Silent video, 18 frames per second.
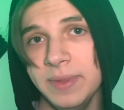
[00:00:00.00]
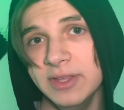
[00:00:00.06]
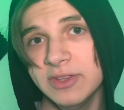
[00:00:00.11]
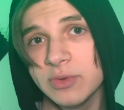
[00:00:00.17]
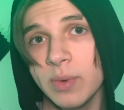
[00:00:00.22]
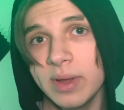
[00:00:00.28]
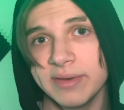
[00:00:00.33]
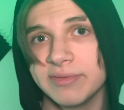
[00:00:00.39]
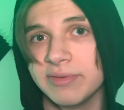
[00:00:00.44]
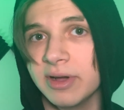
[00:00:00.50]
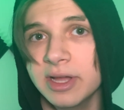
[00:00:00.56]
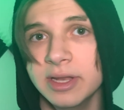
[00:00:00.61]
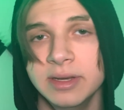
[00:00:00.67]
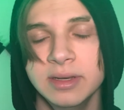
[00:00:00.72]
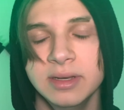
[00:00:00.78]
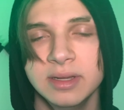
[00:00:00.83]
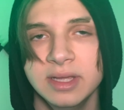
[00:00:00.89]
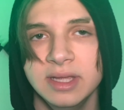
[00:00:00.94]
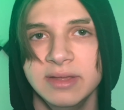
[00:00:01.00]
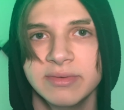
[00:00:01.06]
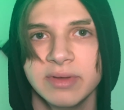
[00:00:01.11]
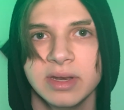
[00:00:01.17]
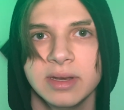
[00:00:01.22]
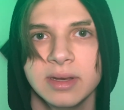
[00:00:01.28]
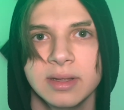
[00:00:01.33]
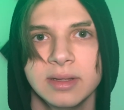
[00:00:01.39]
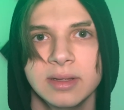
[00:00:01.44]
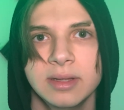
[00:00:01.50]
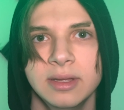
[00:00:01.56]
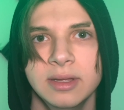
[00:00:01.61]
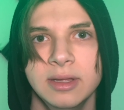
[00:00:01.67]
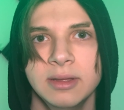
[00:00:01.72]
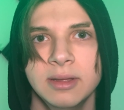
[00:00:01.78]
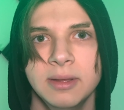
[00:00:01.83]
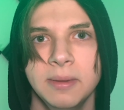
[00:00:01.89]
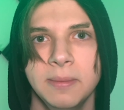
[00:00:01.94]
It's quite fun,
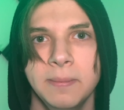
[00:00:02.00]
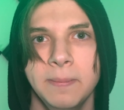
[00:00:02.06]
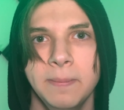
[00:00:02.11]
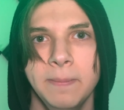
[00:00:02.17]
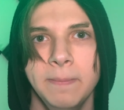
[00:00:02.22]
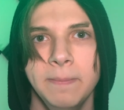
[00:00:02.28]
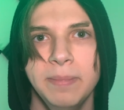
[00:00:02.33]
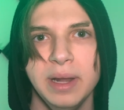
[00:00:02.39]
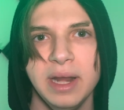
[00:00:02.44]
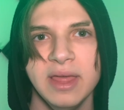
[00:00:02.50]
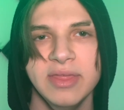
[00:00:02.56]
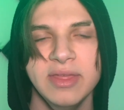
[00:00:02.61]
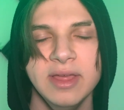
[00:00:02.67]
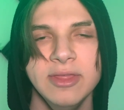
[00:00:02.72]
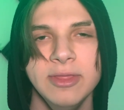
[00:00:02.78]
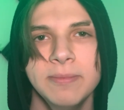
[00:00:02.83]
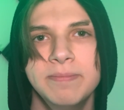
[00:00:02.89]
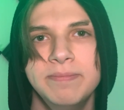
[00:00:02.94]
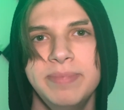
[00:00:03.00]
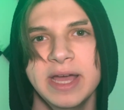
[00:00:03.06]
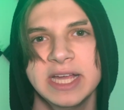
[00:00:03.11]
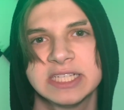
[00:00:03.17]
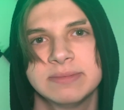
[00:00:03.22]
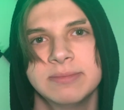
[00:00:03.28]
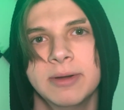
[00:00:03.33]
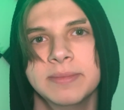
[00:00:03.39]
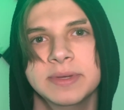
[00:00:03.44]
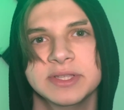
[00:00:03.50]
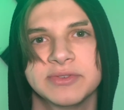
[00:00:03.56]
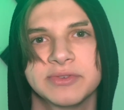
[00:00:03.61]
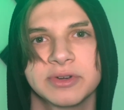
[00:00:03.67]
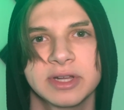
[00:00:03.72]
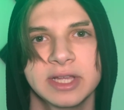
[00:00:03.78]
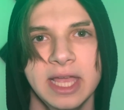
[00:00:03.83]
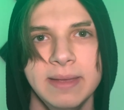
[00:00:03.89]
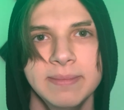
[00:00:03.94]
even. But I think the best moments
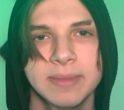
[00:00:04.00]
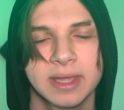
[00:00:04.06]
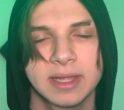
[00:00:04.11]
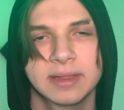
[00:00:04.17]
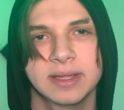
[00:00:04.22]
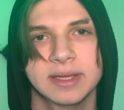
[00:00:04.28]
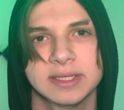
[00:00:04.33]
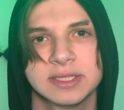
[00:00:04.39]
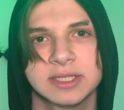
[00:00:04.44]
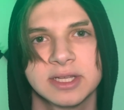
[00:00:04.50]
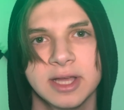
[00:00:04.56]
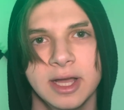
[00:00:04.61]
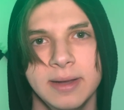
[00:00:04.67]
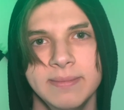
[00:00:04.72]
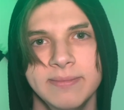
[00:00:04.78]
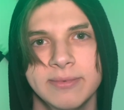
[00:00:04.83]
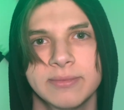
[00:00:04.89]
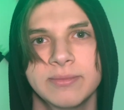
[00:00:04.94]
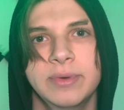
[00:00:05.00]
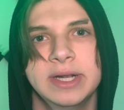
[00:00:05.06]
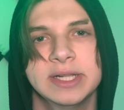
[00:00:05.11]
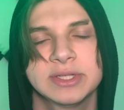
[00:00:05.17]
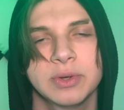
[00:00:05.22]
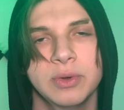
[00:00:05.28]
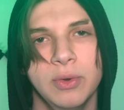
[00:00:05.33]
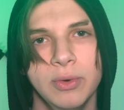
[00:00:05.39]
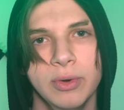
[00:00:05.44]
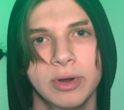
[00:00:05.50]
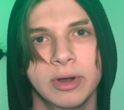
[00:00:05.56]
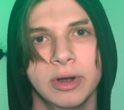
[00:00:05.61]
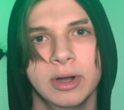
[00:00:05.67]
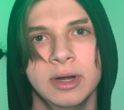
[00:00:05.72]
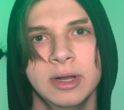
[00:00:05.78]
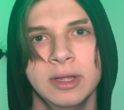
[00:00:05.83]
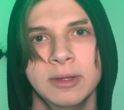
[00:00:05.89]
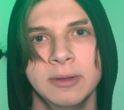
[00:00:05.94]
for a game like this come from when its
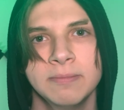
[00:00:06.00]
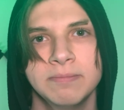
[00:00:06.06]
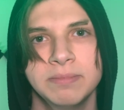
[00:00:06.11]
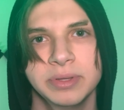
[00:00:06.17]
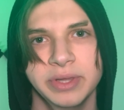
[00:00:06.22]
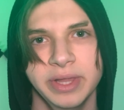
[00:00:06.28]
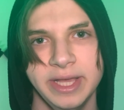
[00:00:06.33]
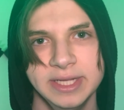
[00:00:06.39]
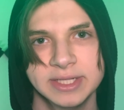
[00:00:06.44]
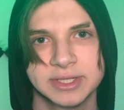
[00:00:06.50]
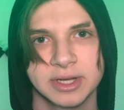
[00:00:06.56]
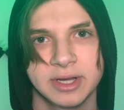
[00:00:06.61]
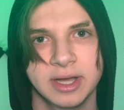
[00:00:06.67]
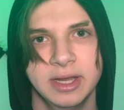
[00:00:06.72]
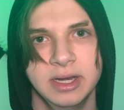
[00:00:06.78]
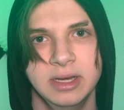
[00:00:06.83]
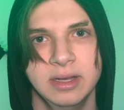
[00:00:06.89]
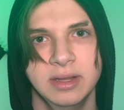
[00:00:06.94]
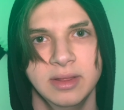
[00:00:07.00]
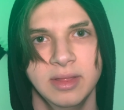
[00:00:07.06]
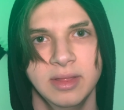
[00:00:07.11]
horror plays on